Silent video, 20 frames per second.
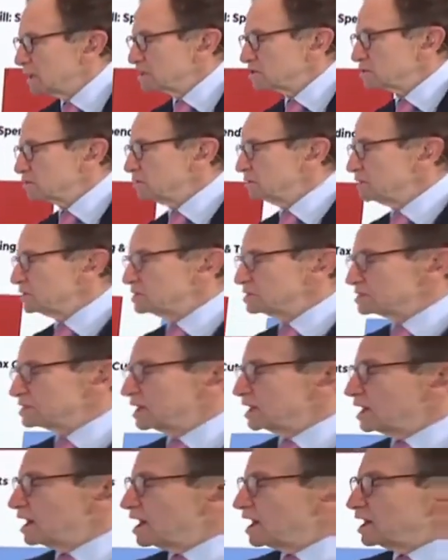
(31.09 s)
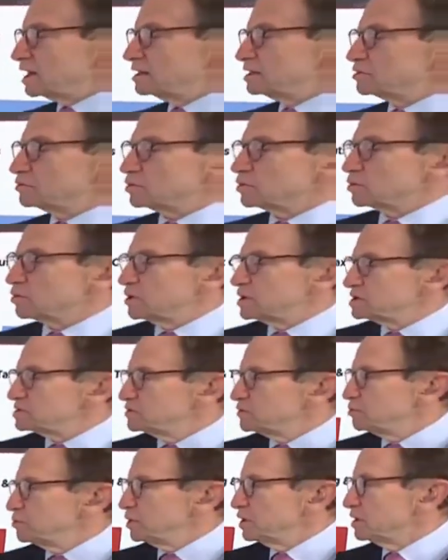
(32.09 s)
So this is a highly
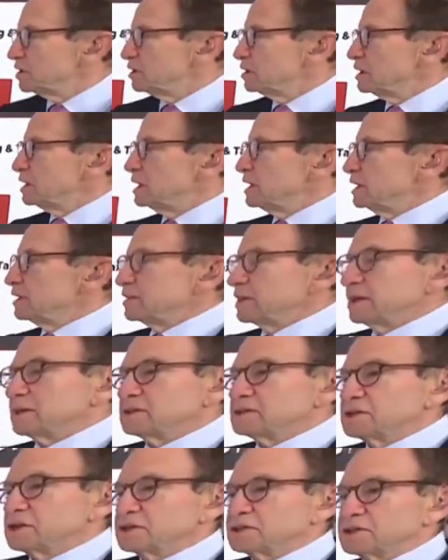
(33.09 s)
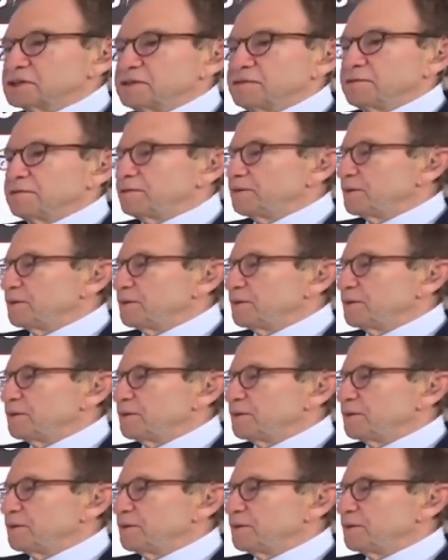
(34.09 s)
regressive bill that essentially